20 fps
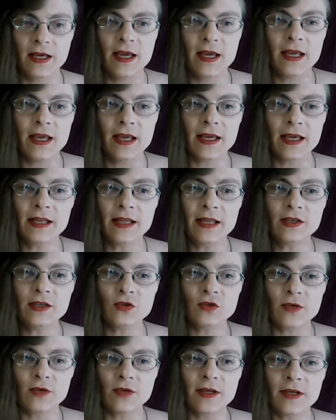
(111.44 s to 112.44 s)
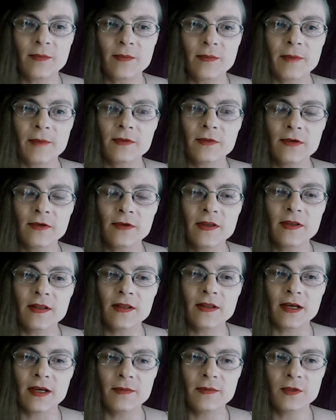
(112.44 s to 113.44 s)
gaining strength by blurring the
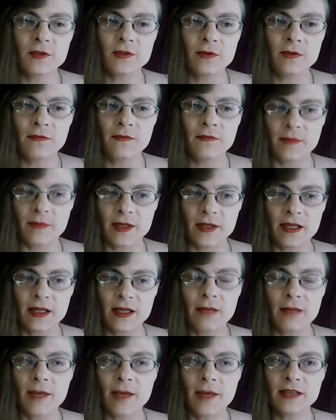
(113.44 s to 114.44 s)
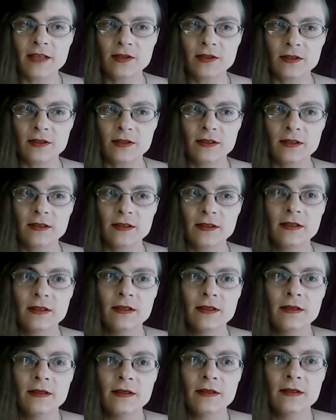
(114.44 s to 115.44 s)
line between feminine and masculine.
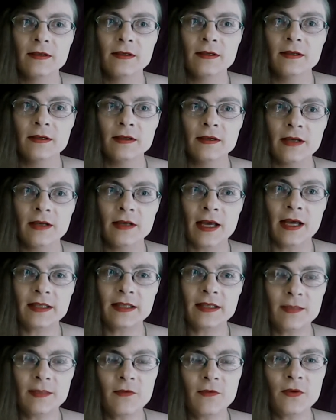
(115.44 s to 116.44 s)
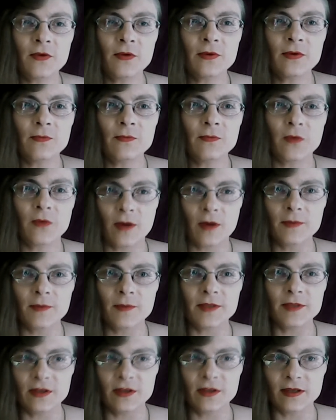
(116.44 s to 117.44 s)
As some of you probably
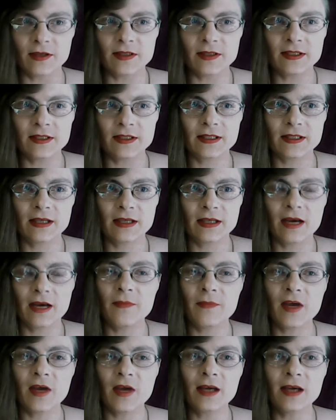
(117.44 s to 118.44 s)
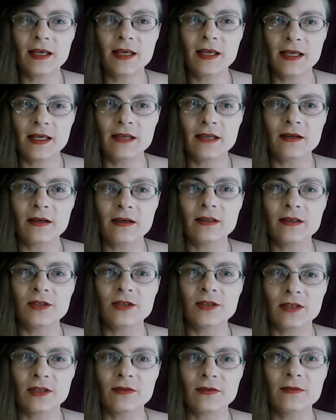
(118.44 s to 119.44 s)
noticed, I'm not keen on
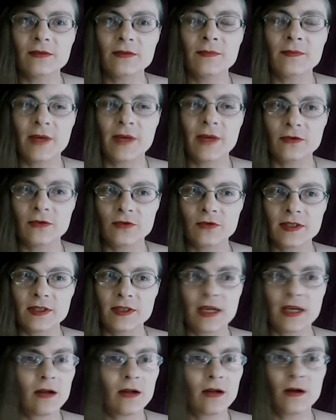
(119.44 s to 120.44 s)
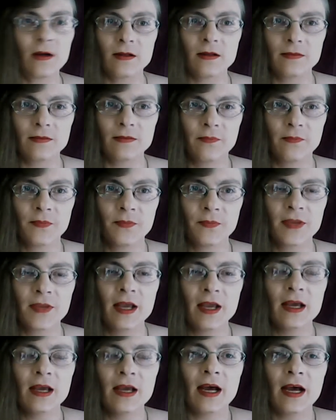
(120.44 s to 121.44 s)
gender boundaries at all.
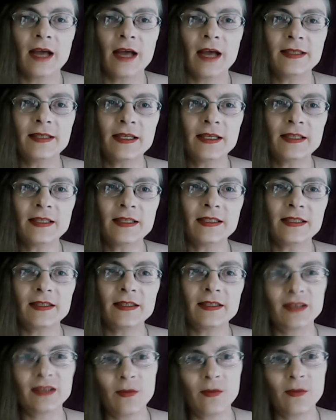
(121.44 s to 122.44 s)
I tend to sit somewhere